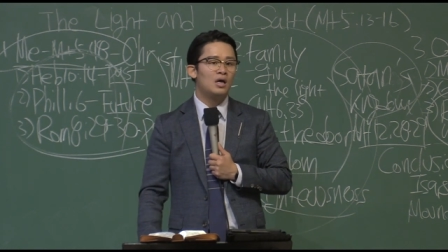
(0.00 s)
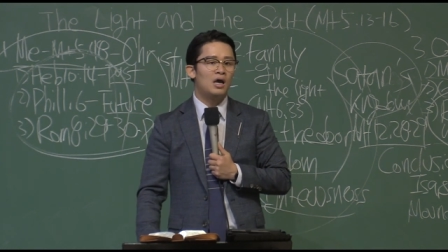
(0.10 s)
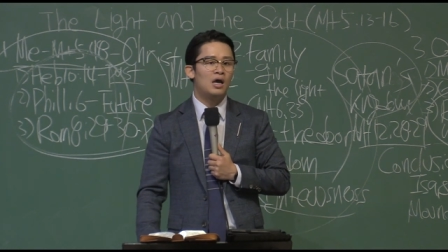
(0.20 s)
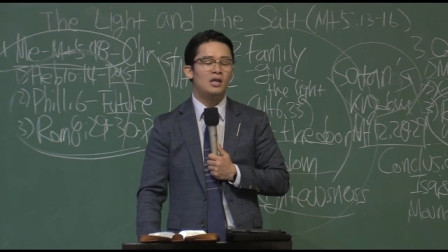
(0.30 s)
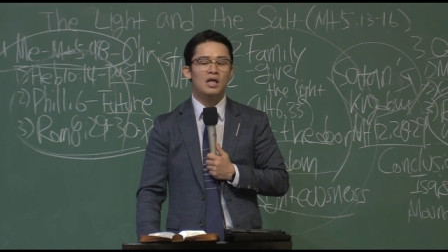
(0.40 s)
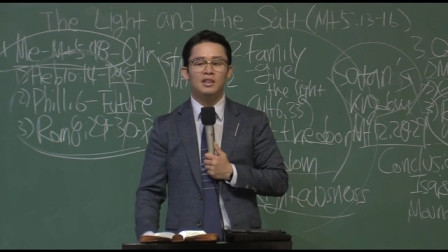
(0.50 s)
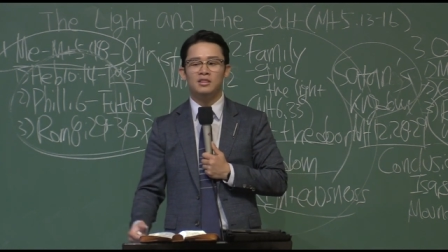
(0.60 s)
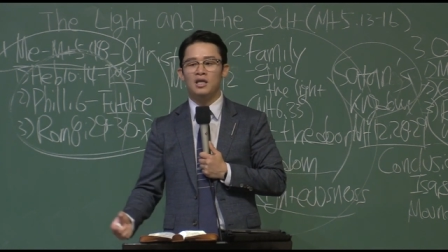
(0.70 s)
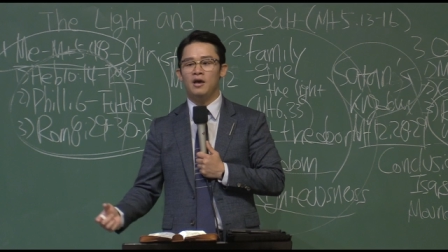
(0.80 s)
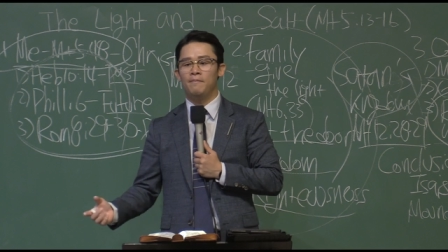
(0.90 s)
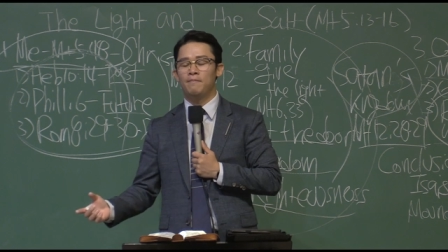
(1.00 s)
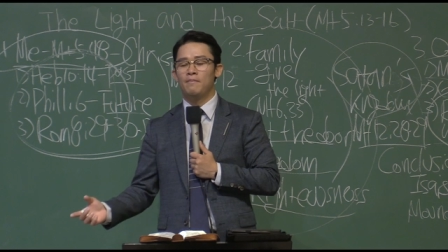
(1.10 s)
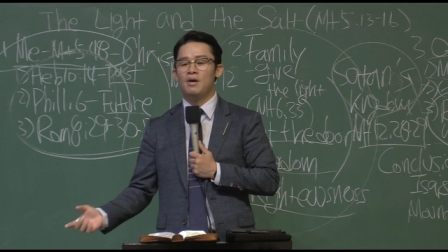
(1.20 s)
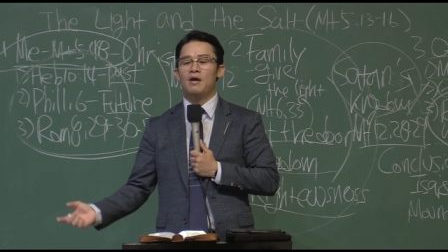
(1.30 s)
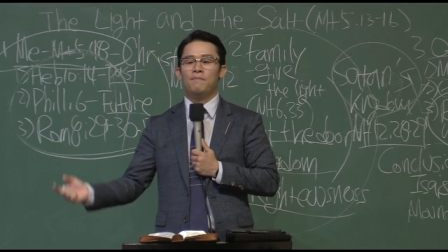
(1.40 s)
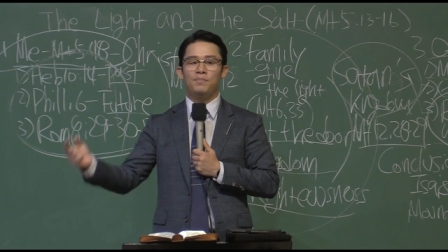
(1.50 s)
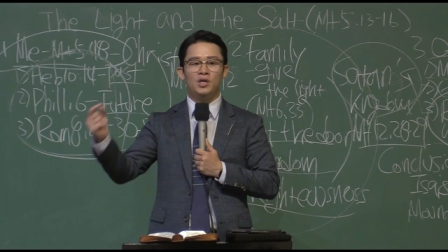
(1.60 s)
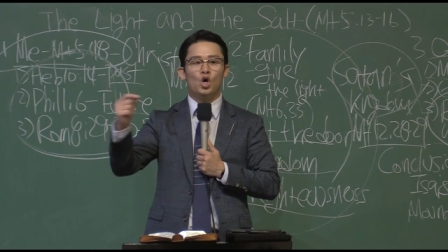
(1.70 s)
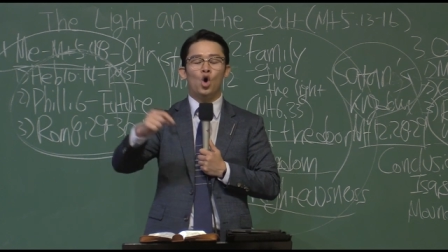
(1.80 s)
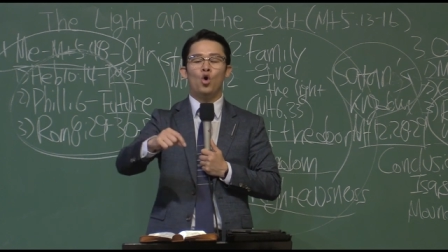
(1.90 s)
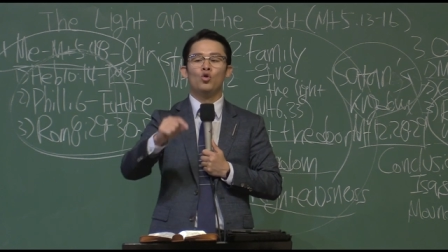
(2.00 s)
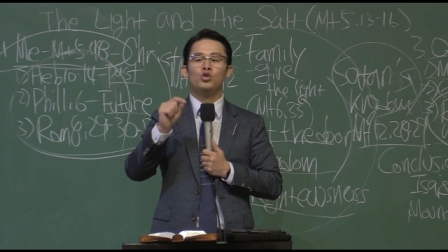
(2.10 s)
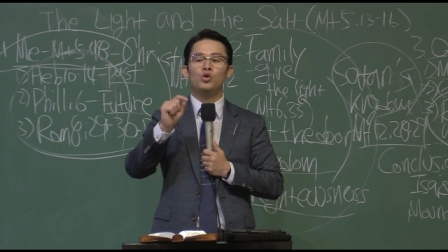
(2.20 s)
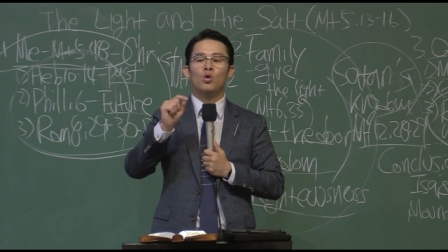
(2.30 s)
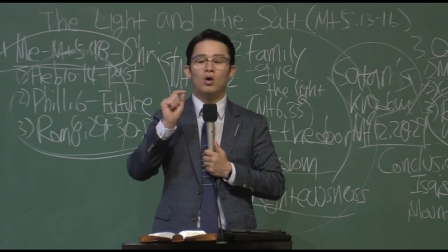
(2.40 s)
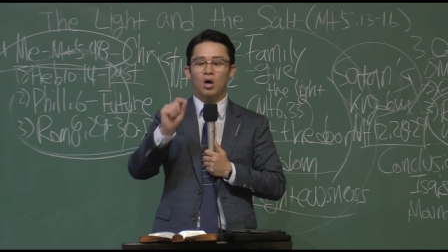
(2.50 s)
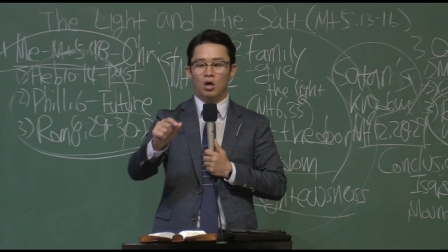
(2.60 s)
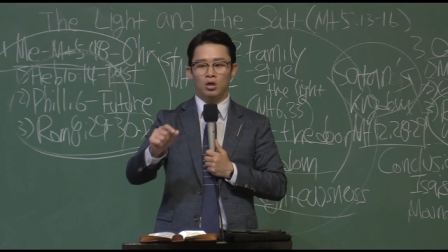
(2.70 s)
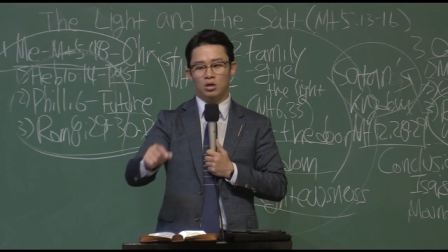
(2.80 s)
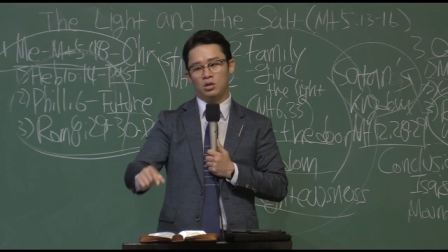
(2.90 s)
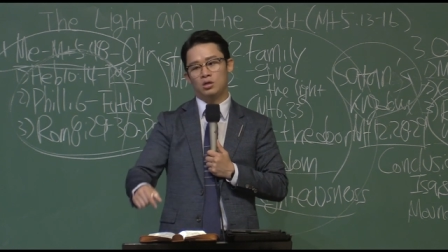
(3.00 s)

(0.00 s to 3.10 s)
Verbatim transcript: And let them be on your ark